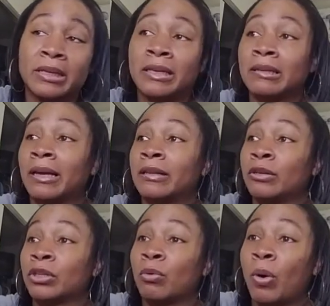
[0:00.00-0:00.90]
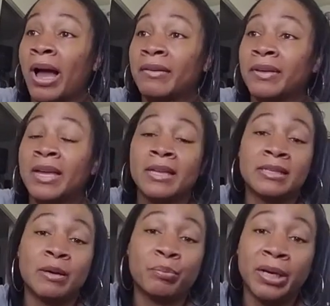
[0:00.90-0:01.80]
They're like, look, your wife
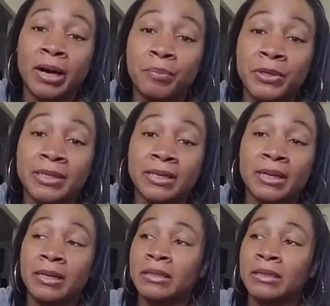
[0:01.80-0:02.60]
said pick up your son.